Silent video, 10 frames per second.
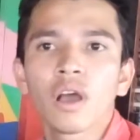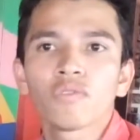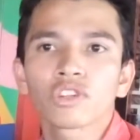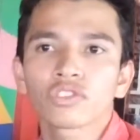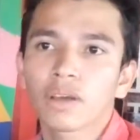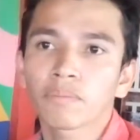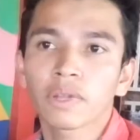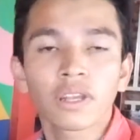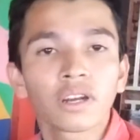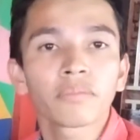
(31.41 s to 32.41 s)
For example,
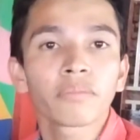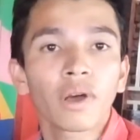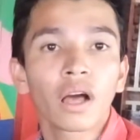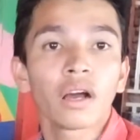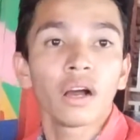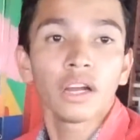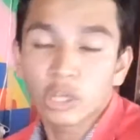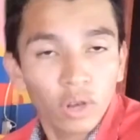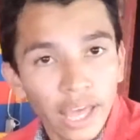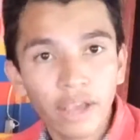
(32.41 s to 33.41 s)
learn a
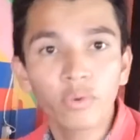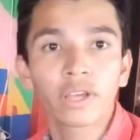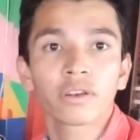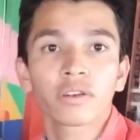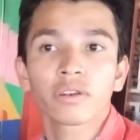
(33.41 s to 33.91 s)
new language.